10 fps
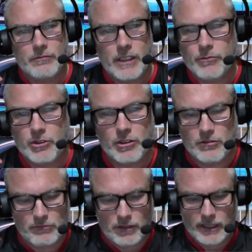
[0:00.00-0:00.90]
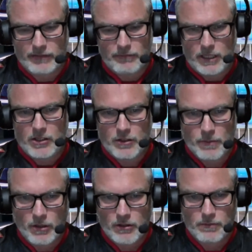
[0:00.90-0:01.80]
It was just like, here's your
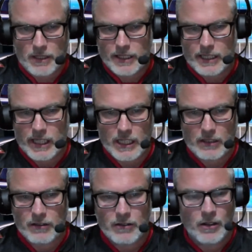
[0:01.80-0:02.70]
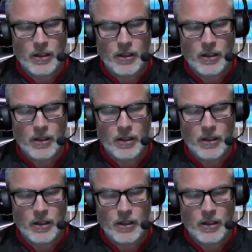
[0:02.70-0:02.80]
box, plug it in.